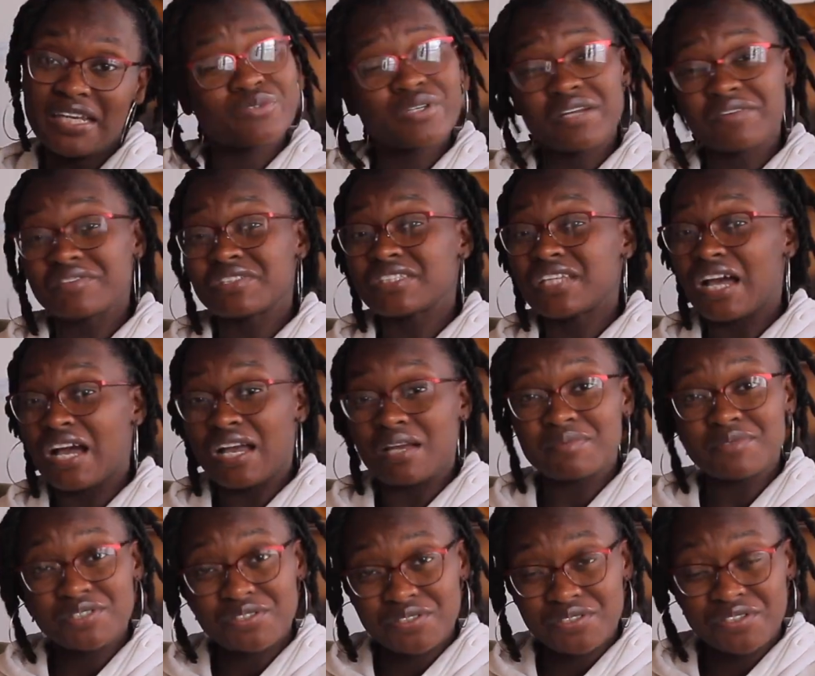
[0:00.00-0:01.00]
Whatever
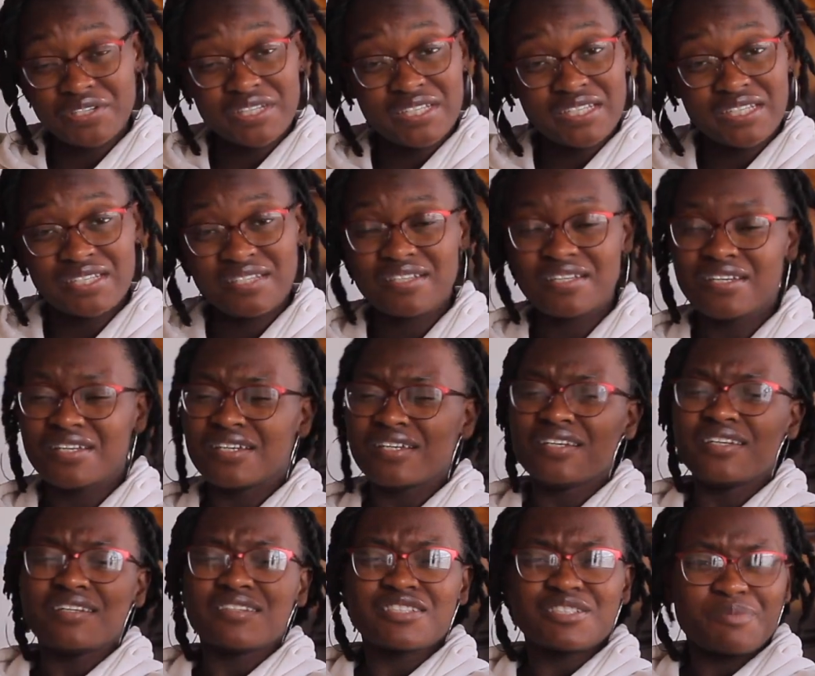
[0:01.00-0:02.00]
time zone you're in,
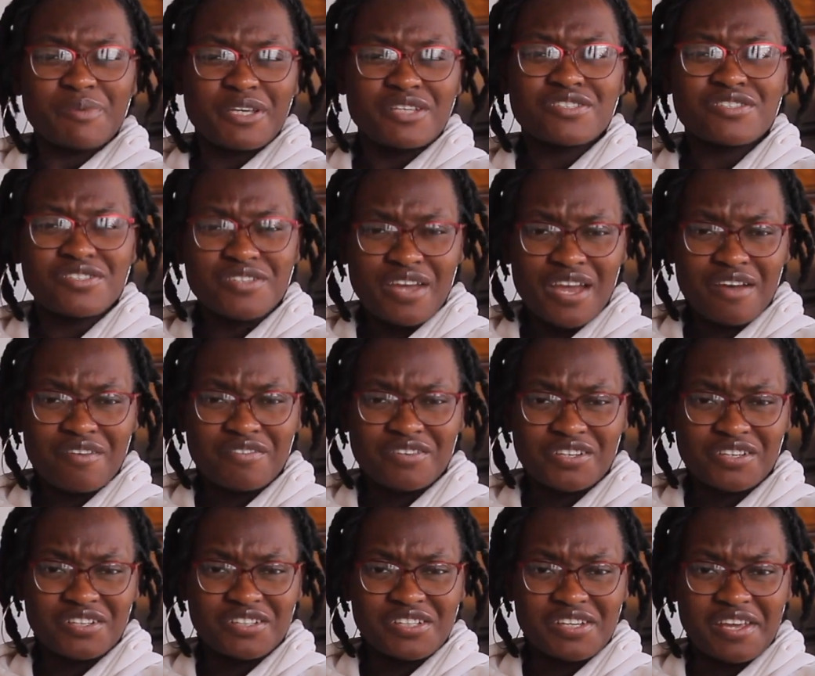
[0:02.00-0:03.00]
just make sure you're
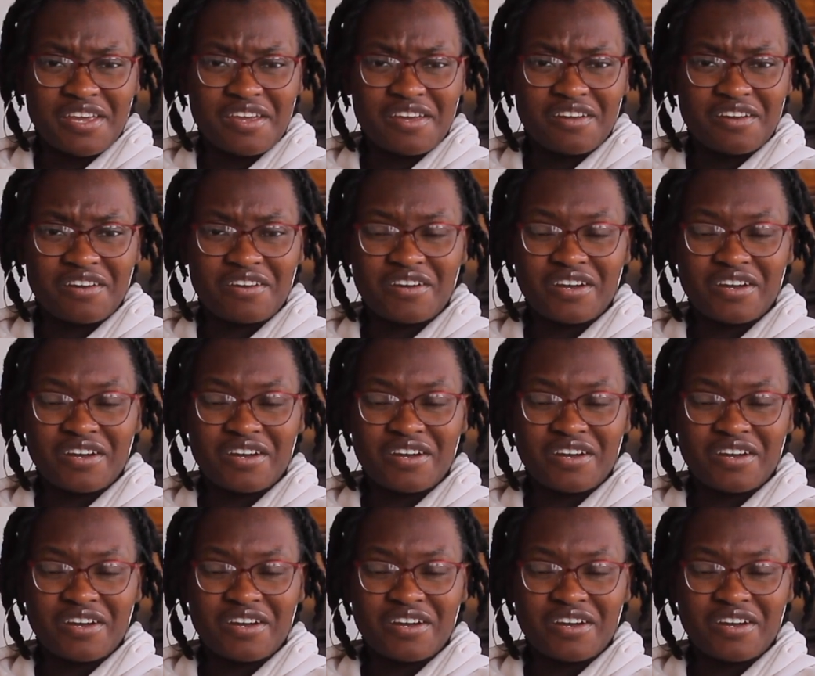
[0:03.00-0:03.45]
having a good day.